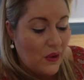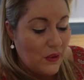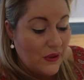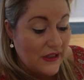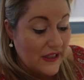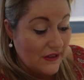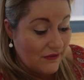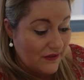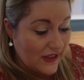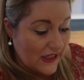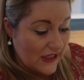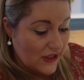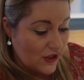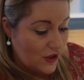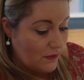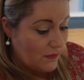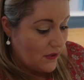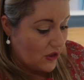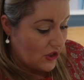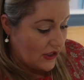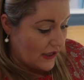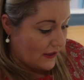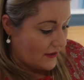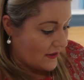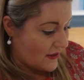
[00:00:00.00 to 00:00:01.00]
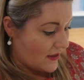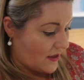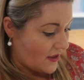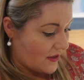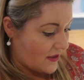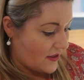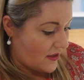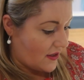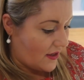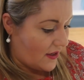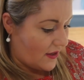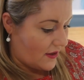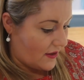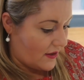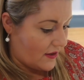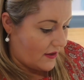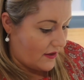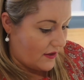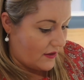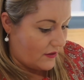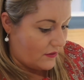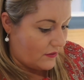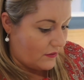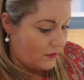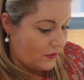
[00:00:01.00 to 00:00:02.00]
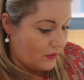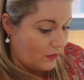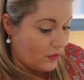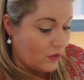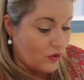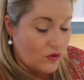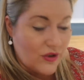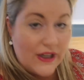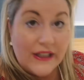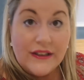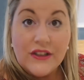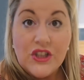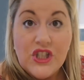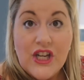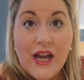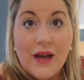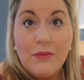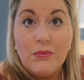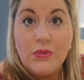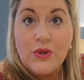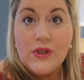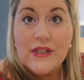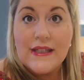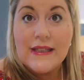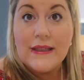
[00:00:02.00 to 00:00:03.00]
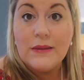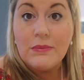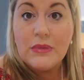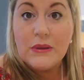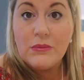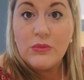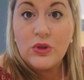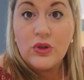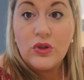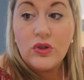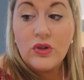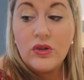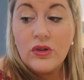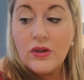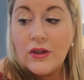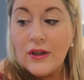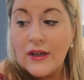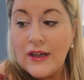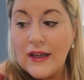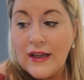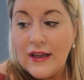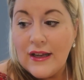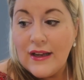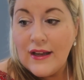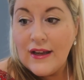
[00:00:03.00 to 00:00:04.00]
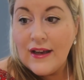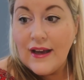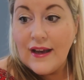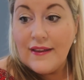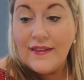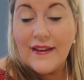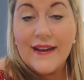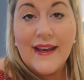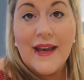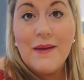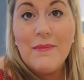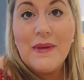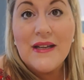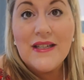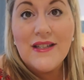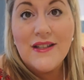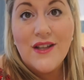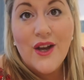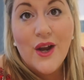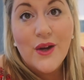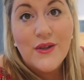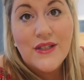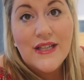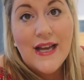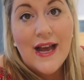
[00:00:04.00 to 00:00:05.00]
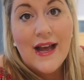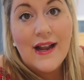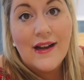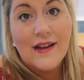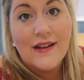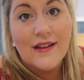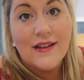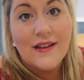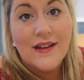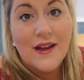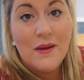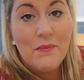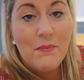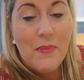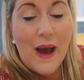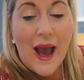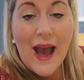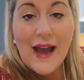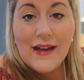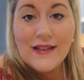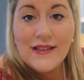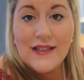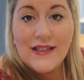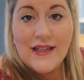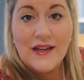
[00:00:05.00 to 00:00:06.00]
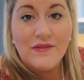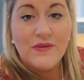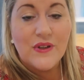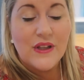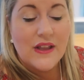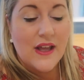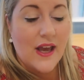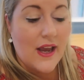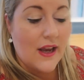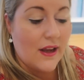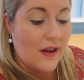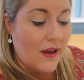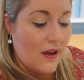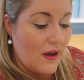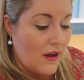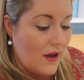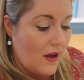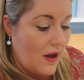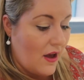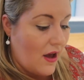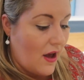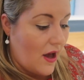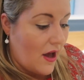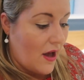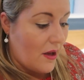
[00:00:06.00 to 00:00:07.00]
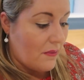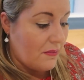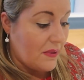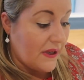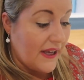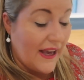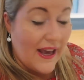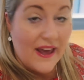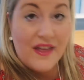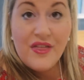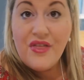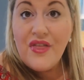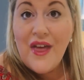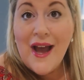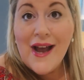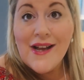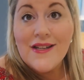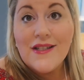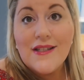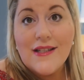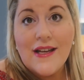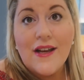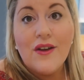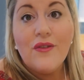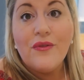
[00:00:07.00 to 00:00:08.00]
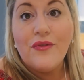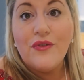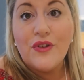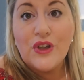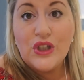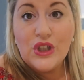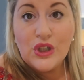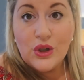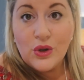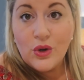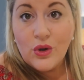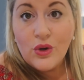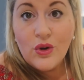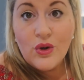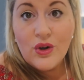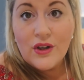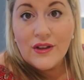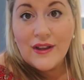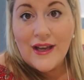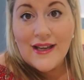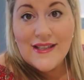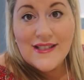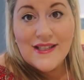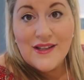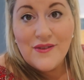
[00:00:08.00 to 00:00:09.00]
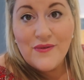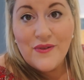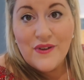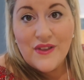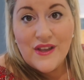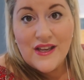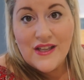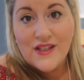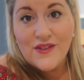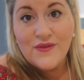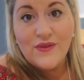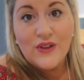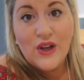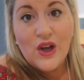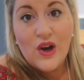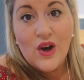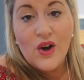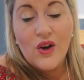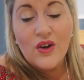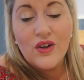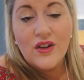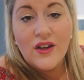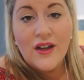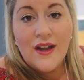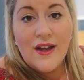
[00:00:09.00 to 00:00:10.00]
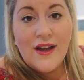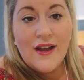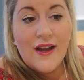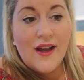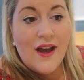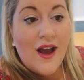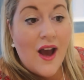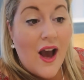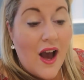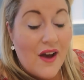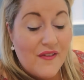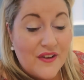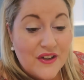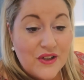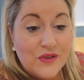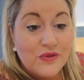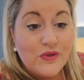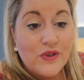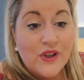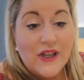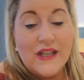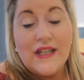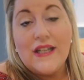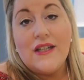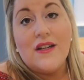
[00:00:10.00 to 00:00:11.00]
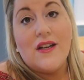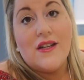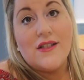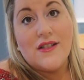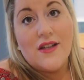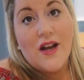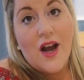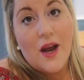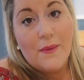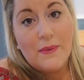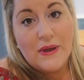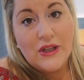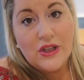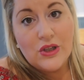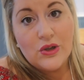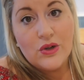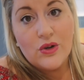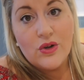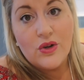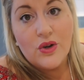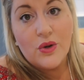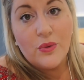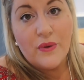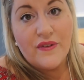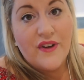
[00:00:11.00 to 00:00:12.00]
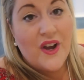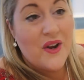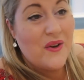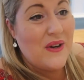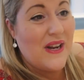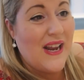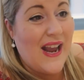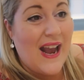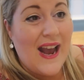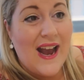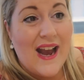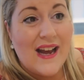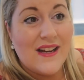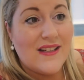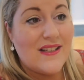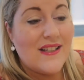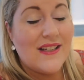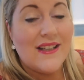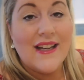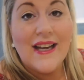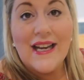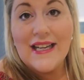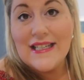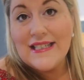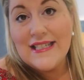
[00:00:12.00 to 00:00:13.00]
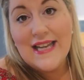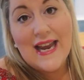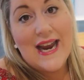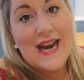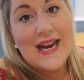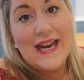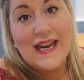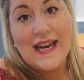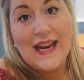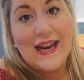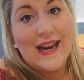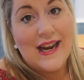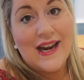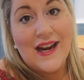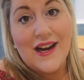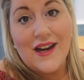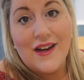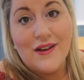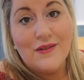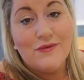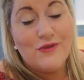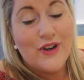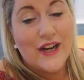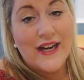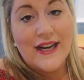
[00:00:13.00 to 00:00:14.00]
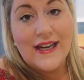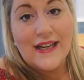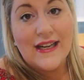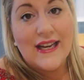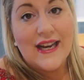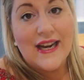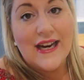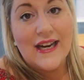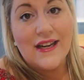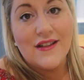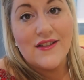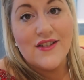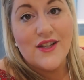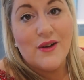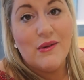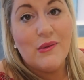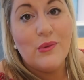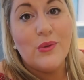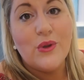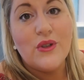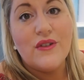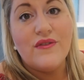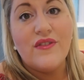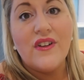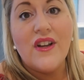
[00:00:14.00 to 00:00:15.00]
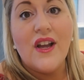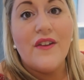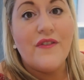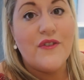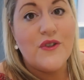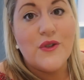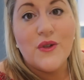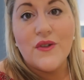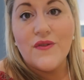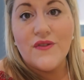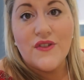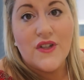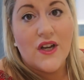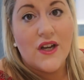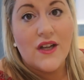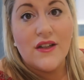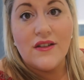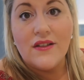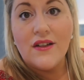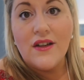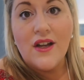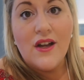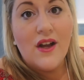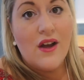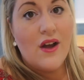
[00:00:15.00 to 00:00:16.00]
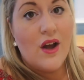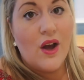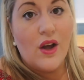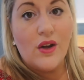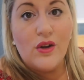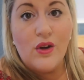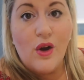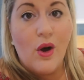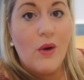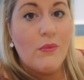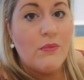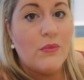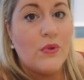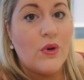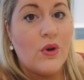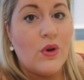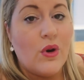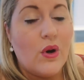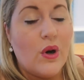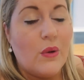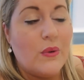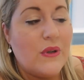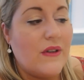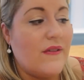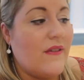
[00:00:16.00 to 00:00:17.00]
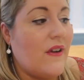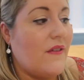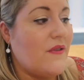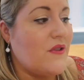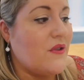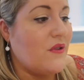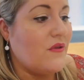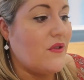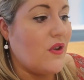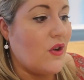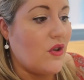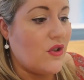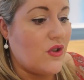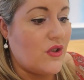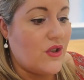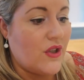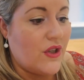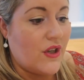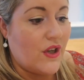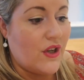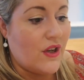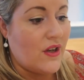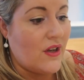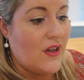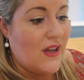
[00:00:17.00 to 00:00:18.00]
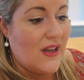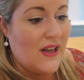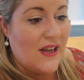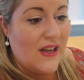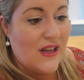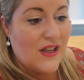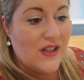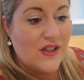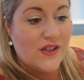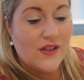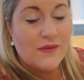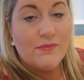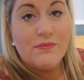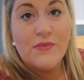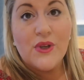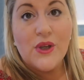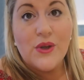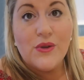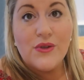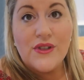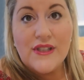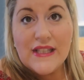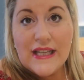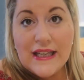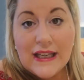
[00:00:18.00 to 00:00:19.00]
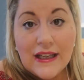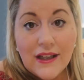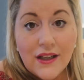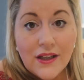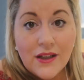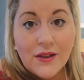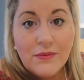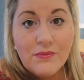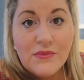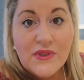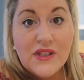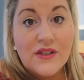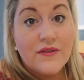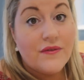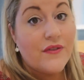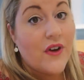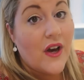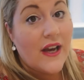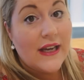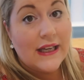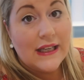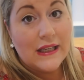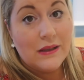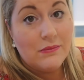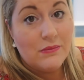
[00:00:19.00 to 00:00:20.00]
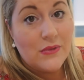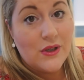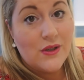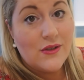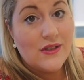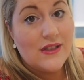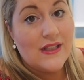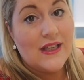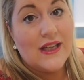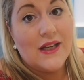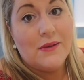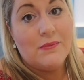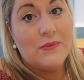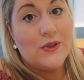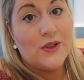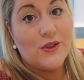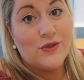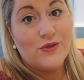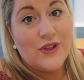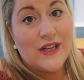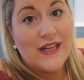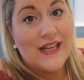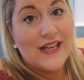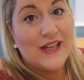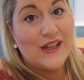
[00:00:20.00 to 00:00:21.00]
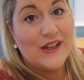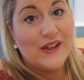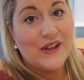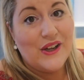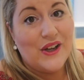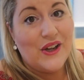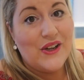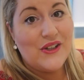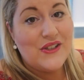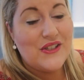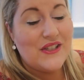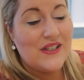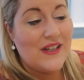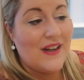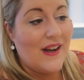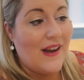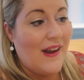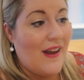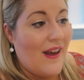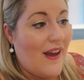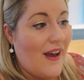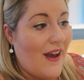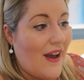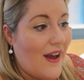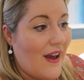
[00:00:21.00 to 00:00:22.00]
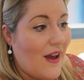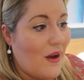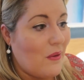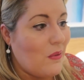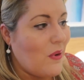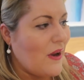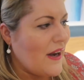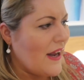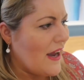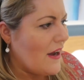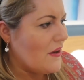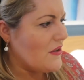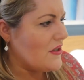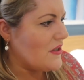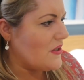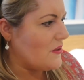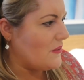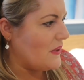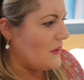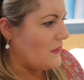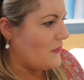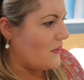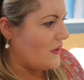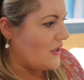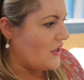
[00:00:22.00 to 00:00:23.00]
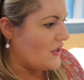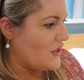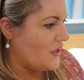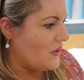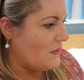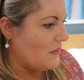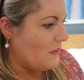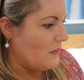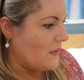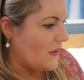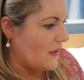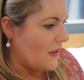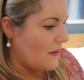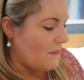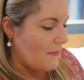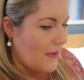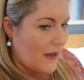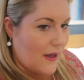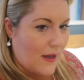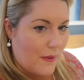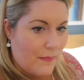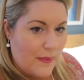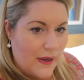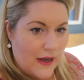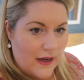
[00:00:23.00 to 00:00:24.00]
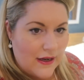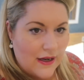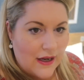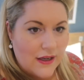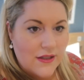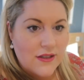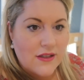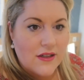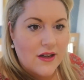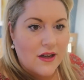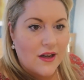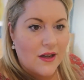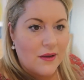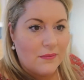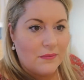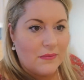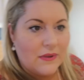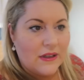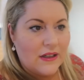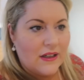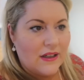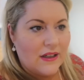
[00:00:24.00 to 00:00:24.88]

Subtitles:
We didn't really do much else last night other than we walked around the shambles a little bit more and then came back to the hotel and packed and everything. But yeah, that's it for York. That's it for this vlog. I've had a really nice time in York. We only had a day here, really, and so I would have loved to have done a lot more. I would have loved to have gone to some museums. The Viking Museum looked really good. What else do we want to do when we come back up here next time?